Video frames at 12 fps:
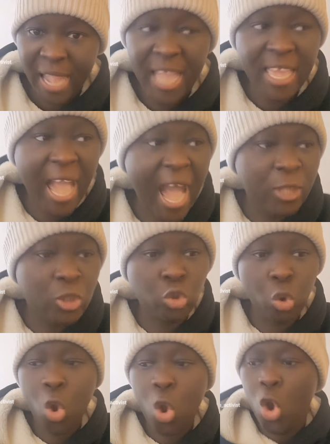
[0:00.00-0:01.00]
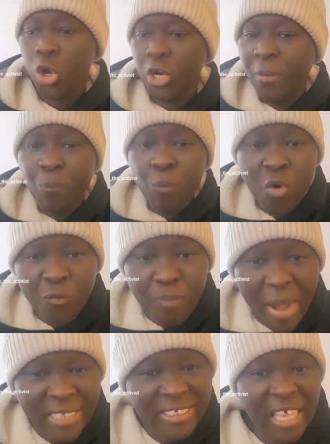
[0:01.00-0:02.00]
I had to remove
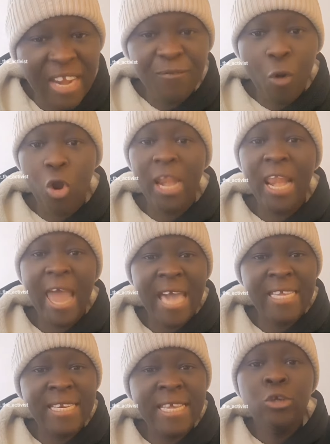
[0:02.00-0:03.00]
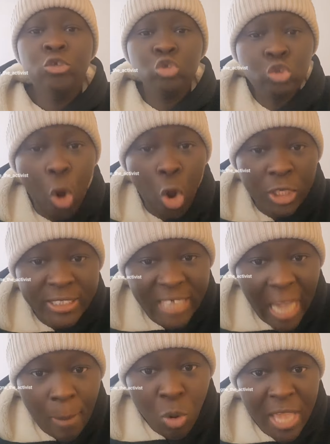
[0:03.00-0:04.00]
myself online. Talk
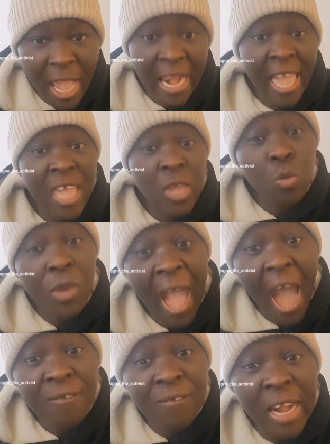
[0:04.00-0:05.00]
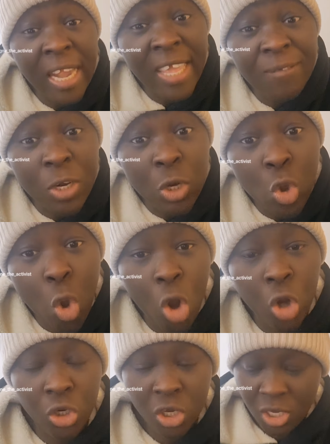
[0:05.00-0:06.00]
jamu yalla. Hey, we have a living
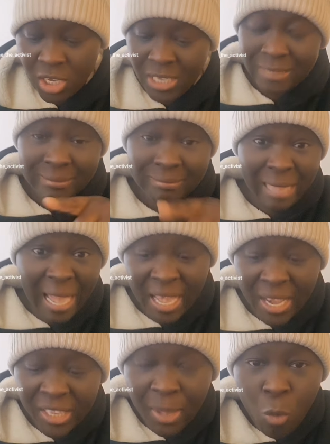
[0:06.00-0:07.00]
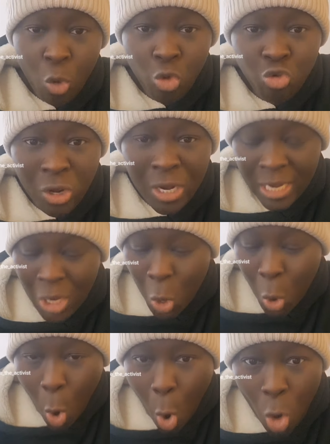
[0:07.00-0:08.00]
God. Tangara dama ko julil,
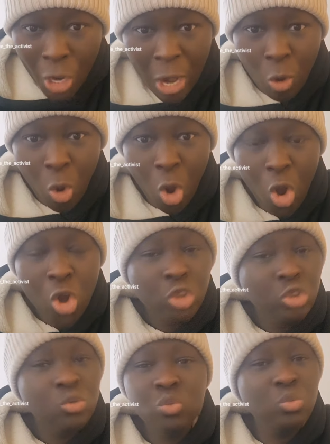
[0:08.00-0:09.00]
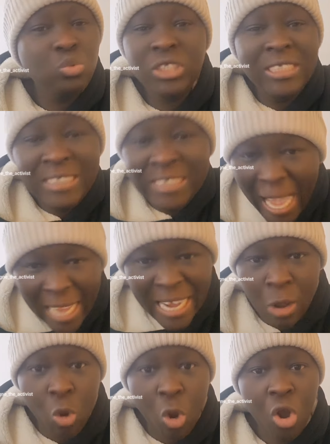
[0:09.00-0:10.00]
oral ko,
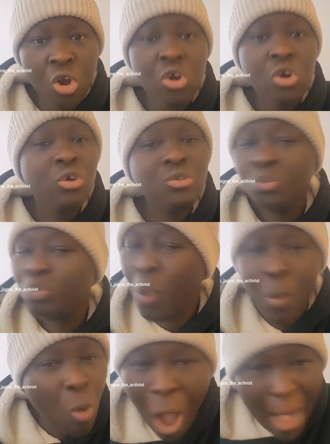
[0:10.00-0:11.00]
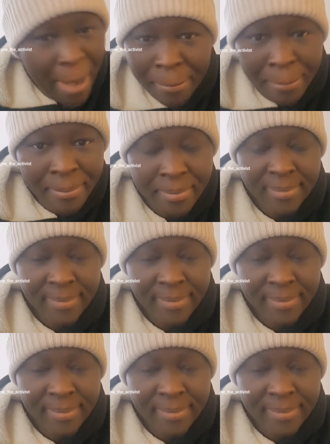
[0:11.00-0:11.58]
ñaanal ko, bum ko am.